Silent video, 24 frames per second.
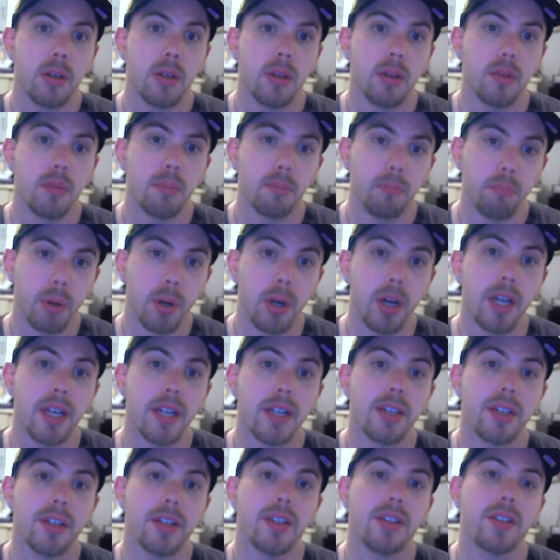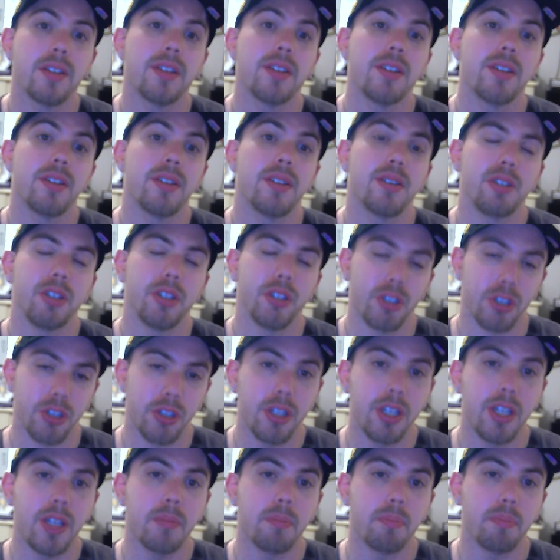But you
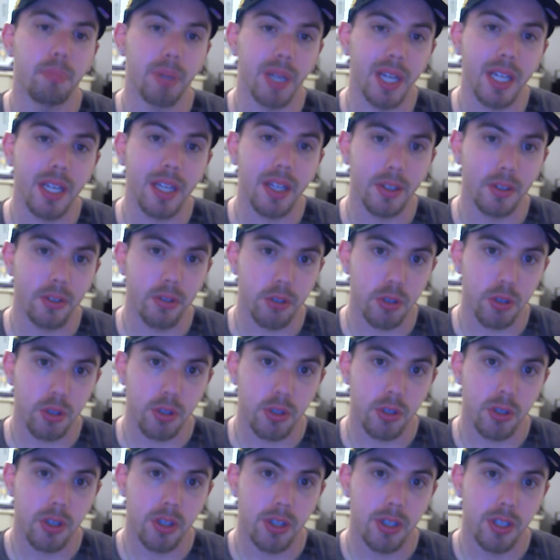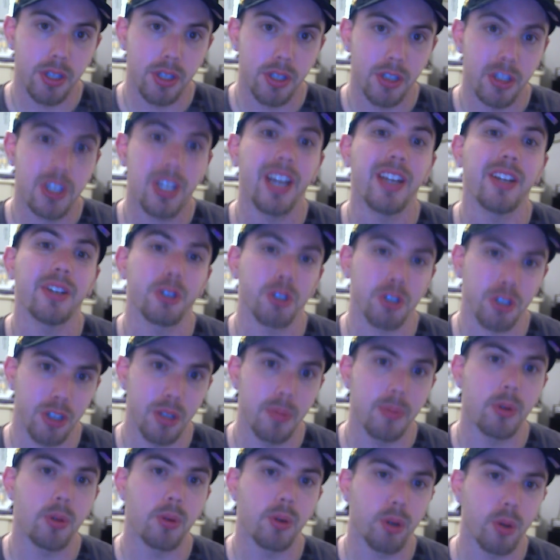see, Pickens is kind of
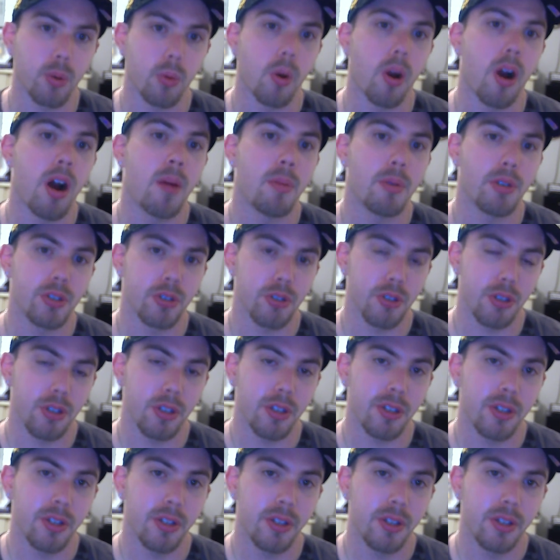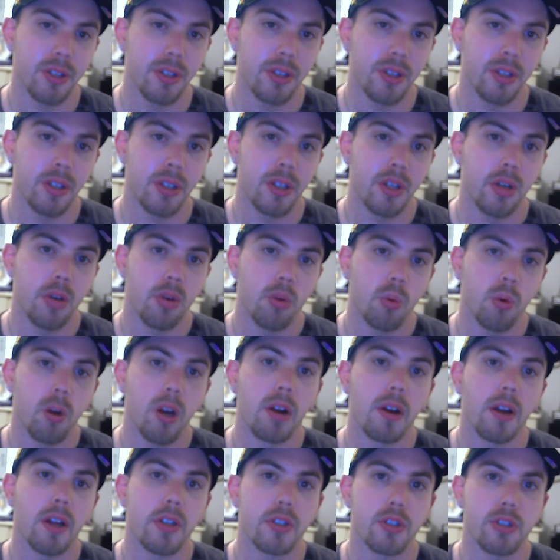similar to Robinson.
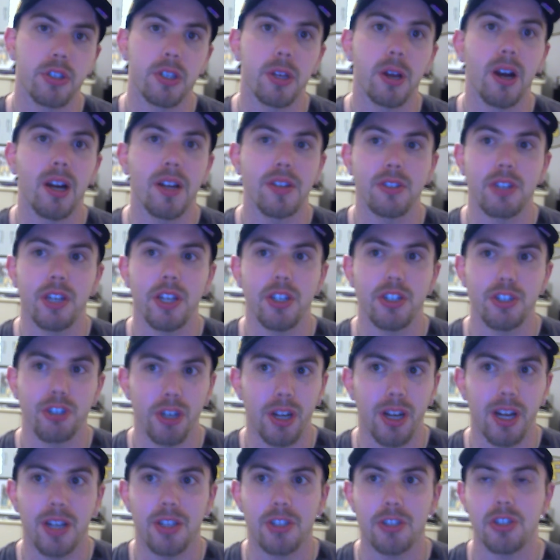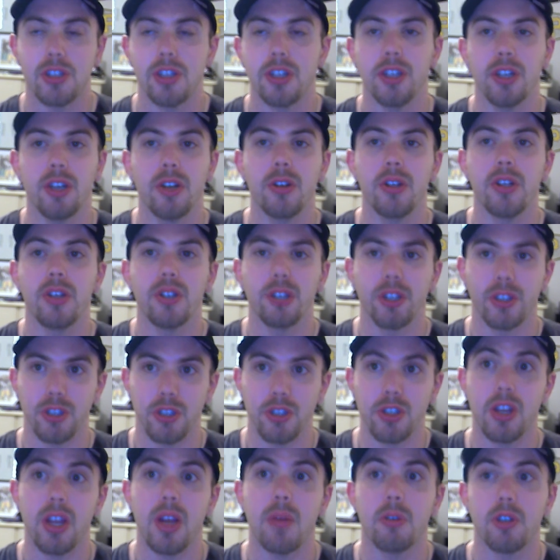Whereas Deontay Johnson, you know, you can
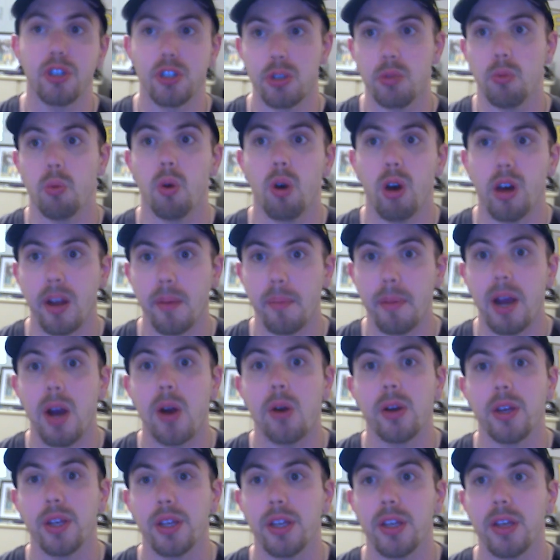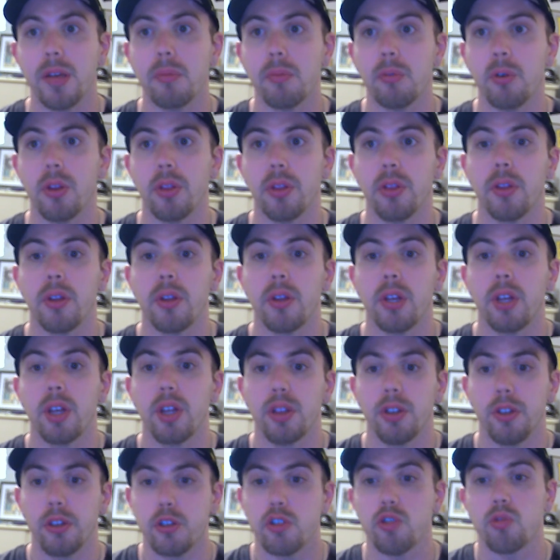say what you want about him with
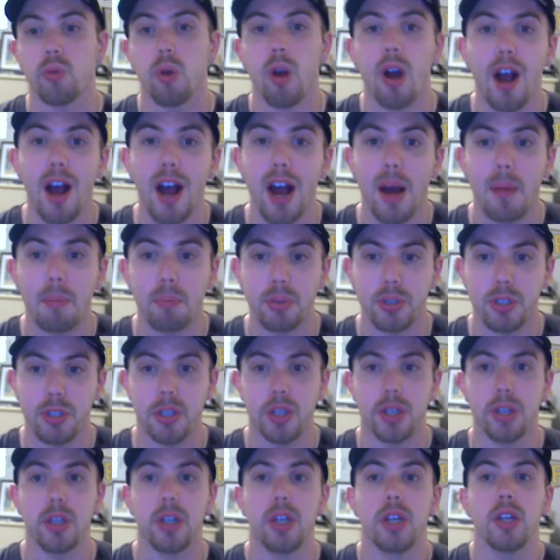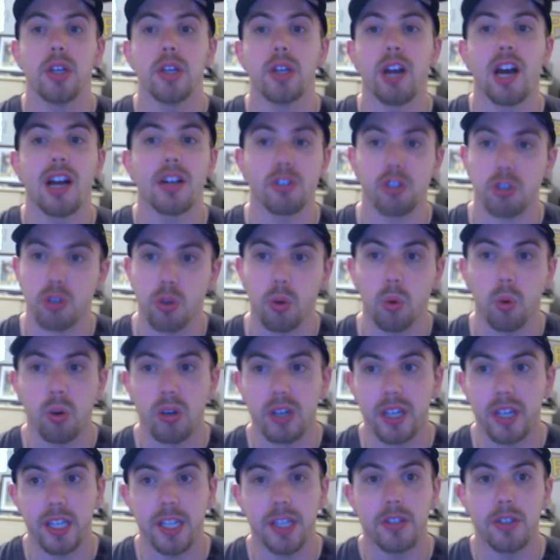the drops and not
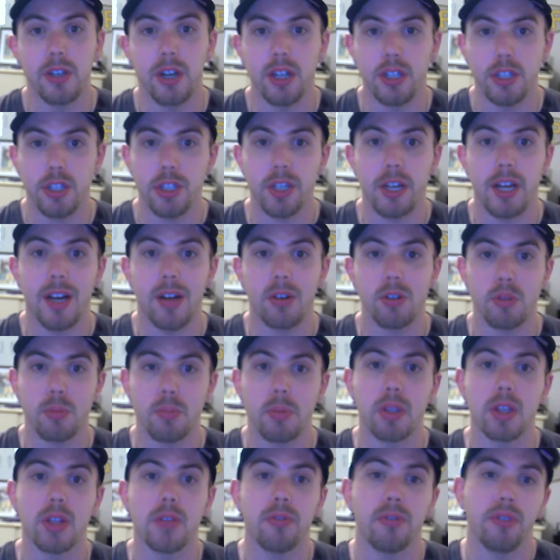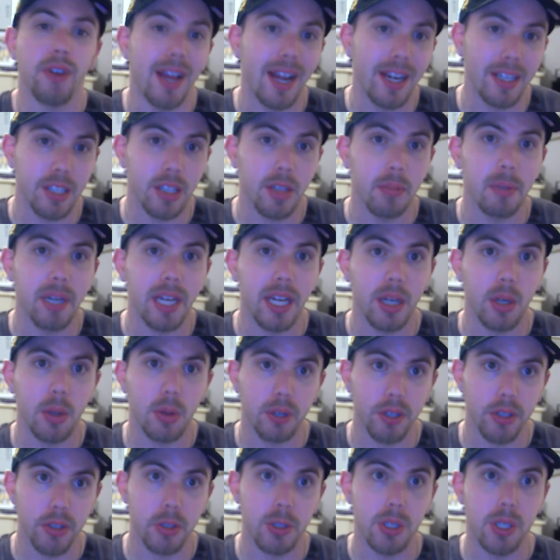scoring touchdowns. But the fact of the matter
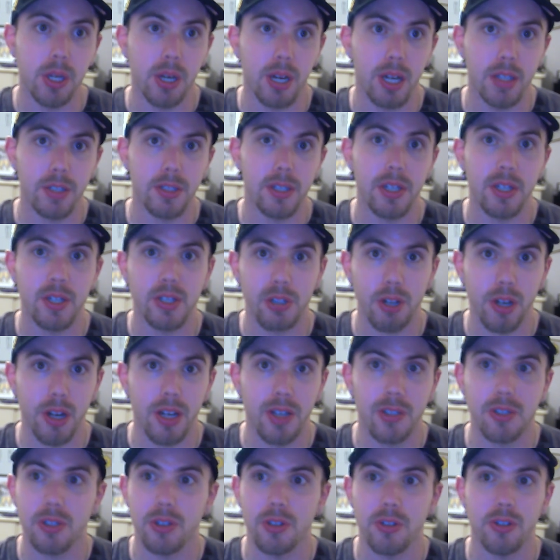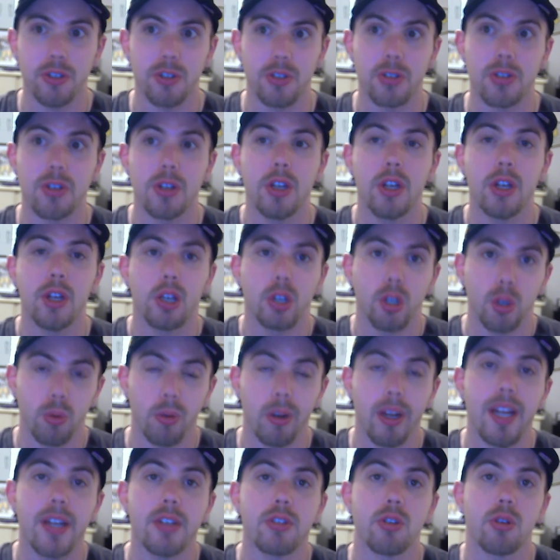is, Deontay Johnson just
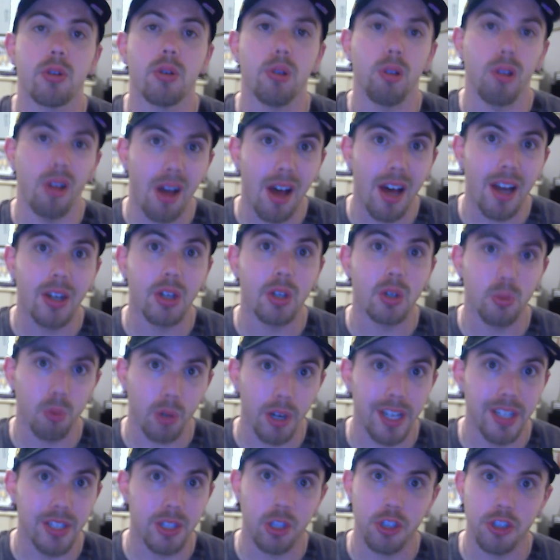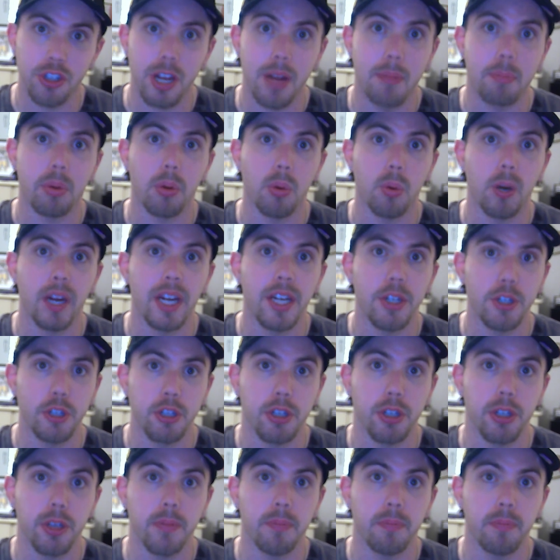creates a lot of great
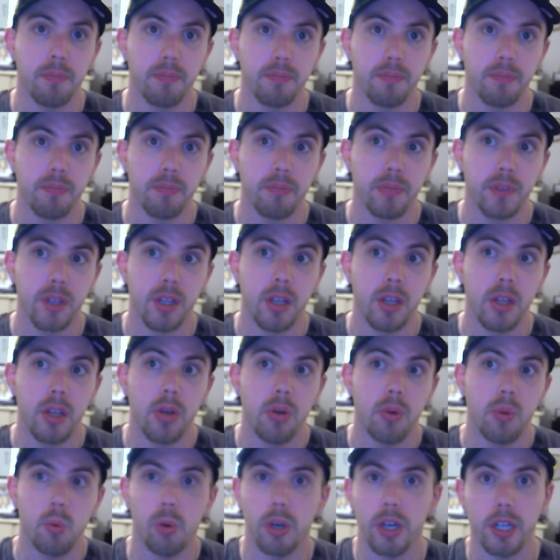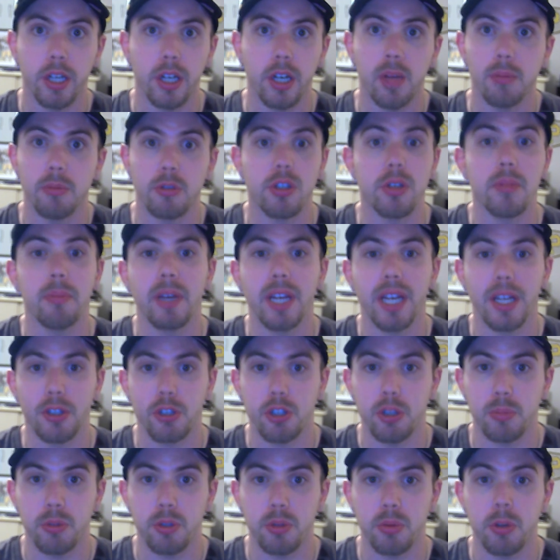separation when it comes to
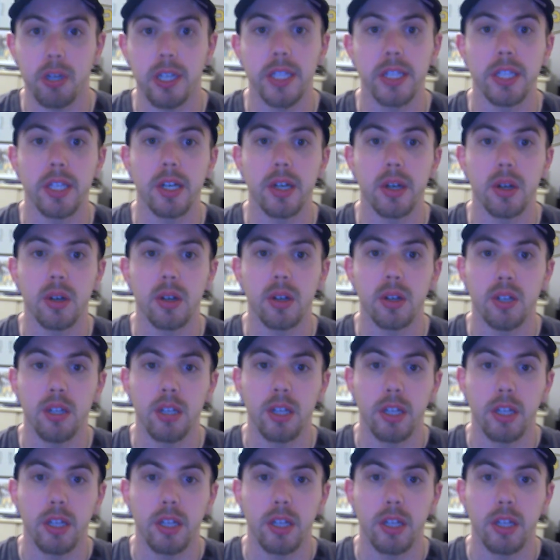matchups right there.